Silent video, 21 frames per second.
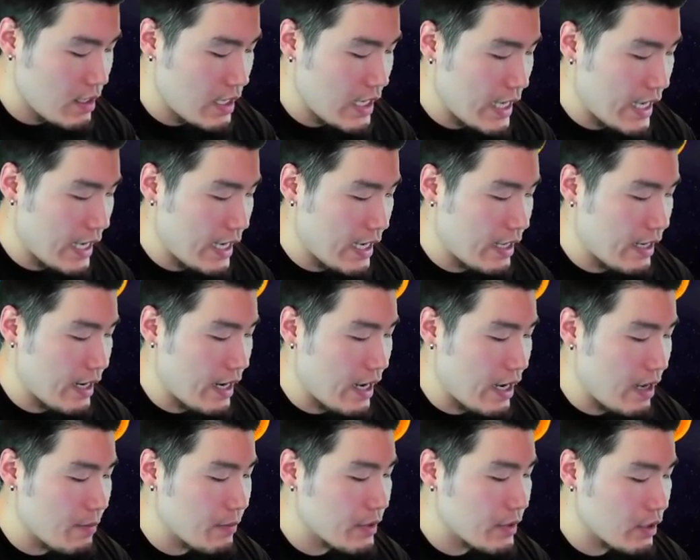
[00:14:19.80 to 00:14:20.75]
And
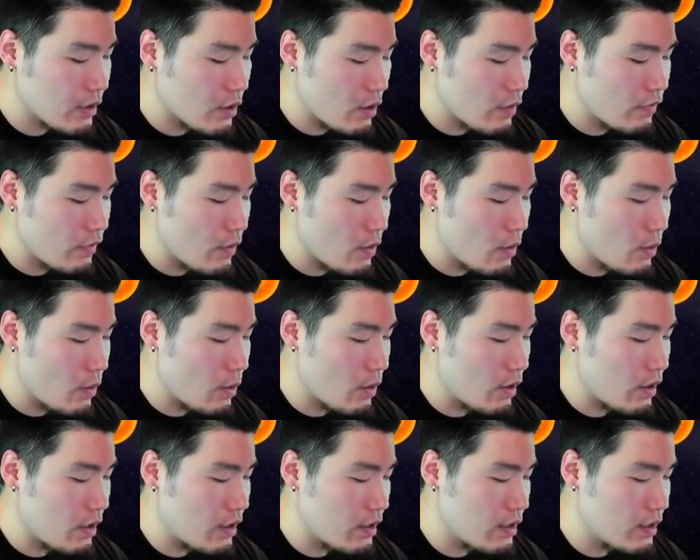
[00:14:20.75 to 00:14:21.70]
I'm gonna go
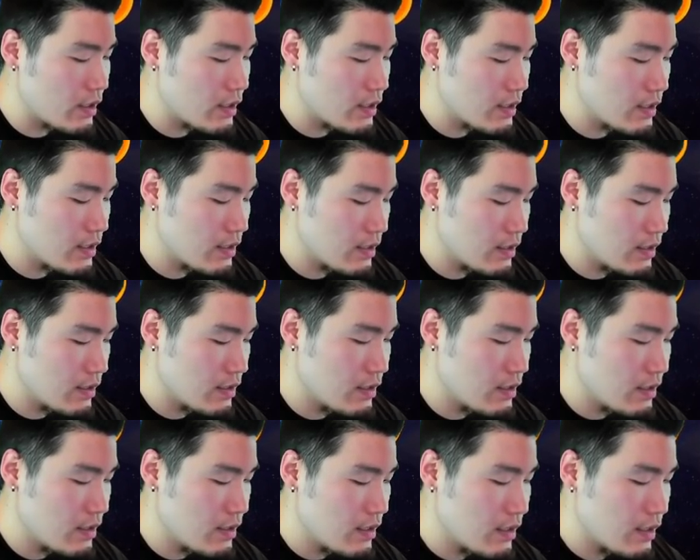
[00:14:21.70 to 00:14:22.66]
for
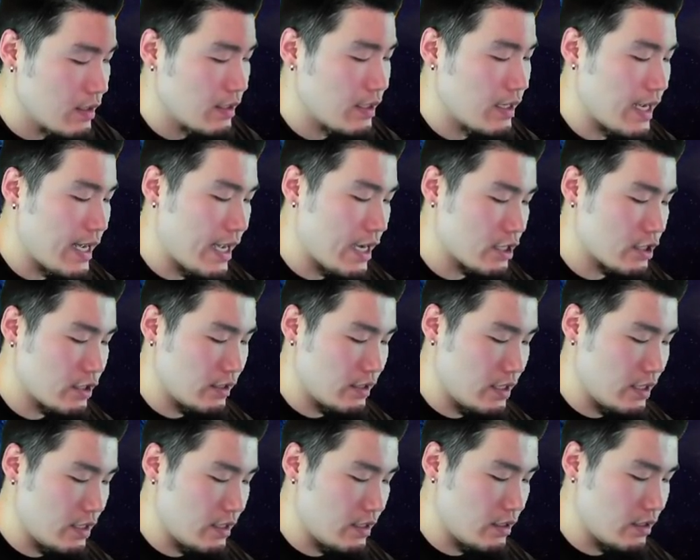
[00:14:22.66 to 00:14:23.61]

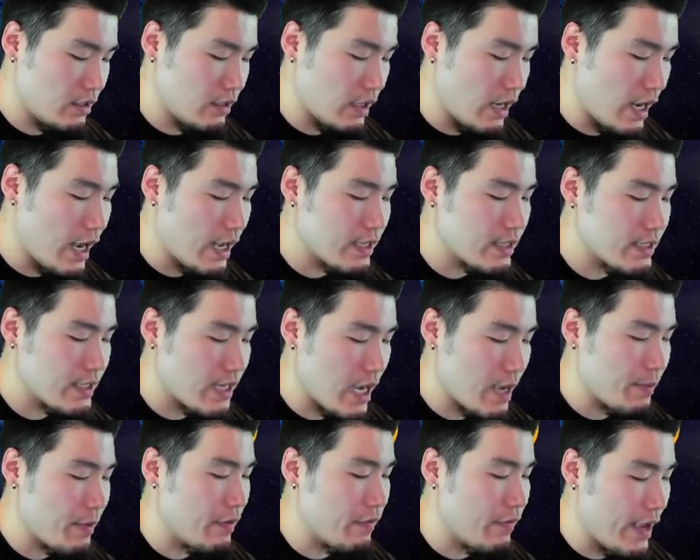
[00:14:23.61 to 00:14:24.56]
actually not type
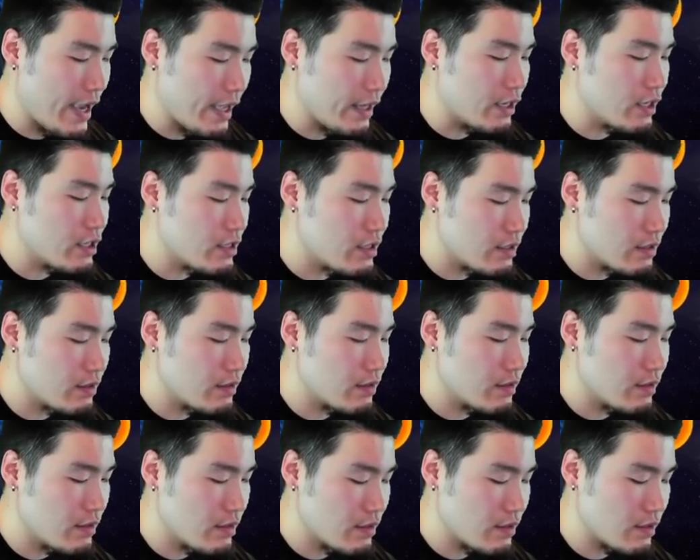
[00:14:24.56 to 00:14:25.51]
advantage.
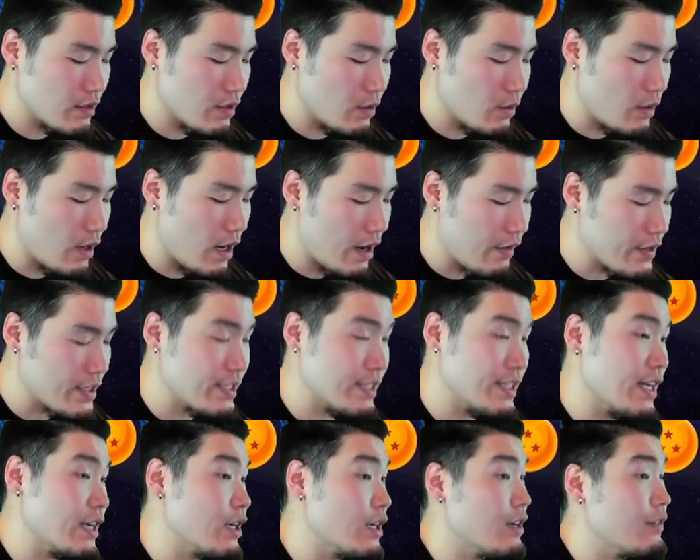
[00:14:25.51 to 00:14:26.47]
So obviously
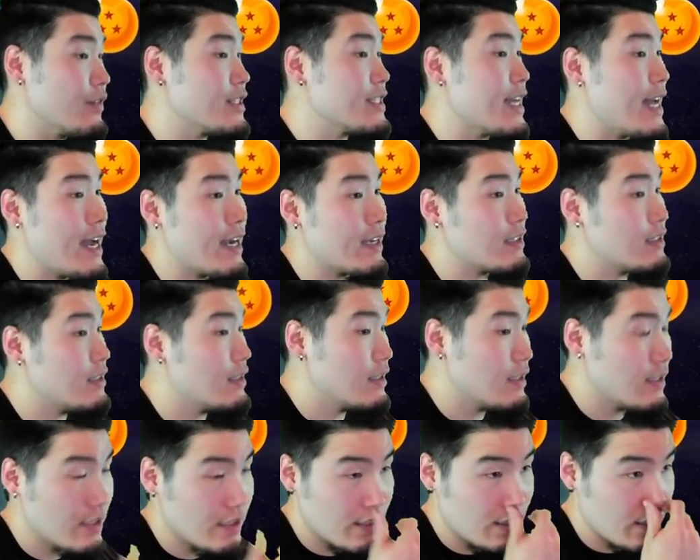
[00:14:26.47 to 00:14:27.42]
I could have attacked
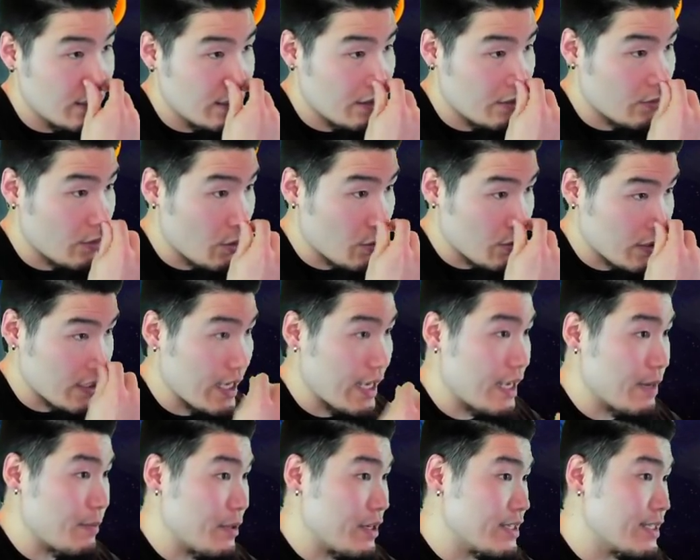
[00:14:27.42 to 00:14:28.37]
the Rose,
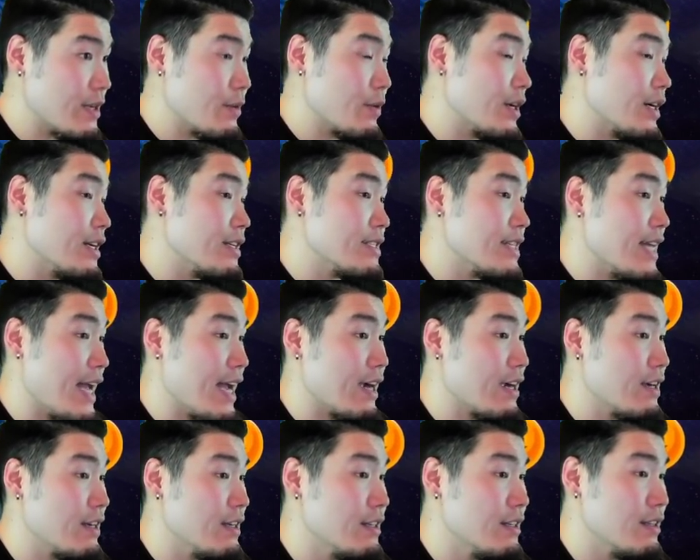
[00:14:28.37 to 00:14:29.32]
but instead we're gonna attack
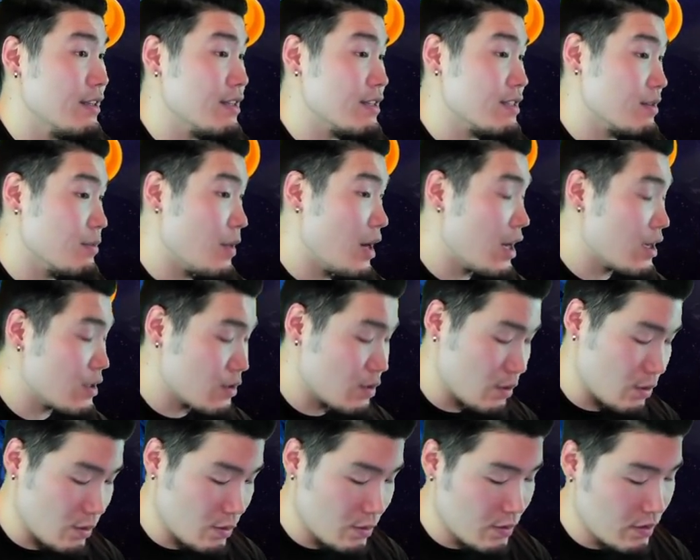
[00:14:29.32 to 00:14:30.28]
the
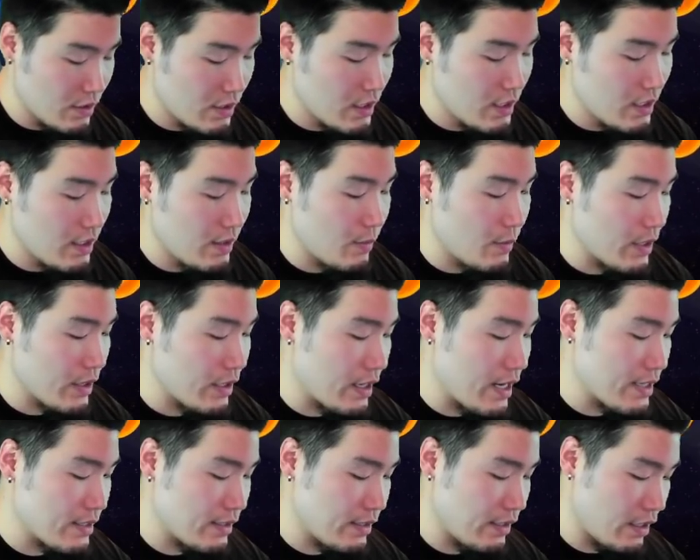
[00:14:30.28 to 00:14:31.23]
Zamasu with our
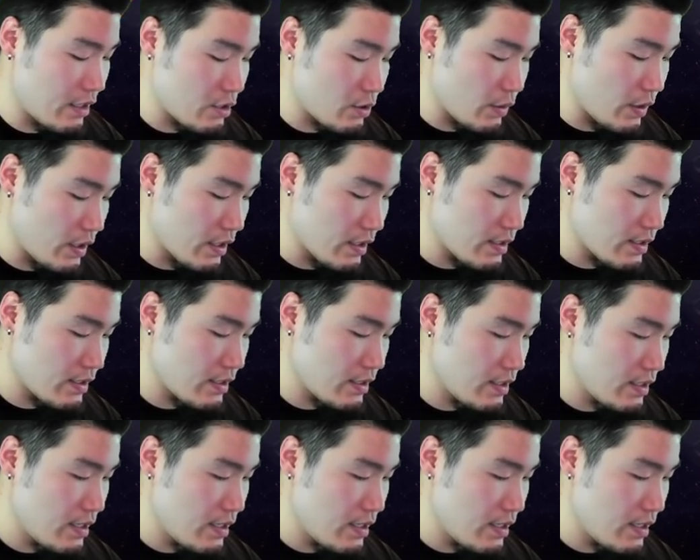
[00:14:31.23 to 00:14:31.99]
STR trunks.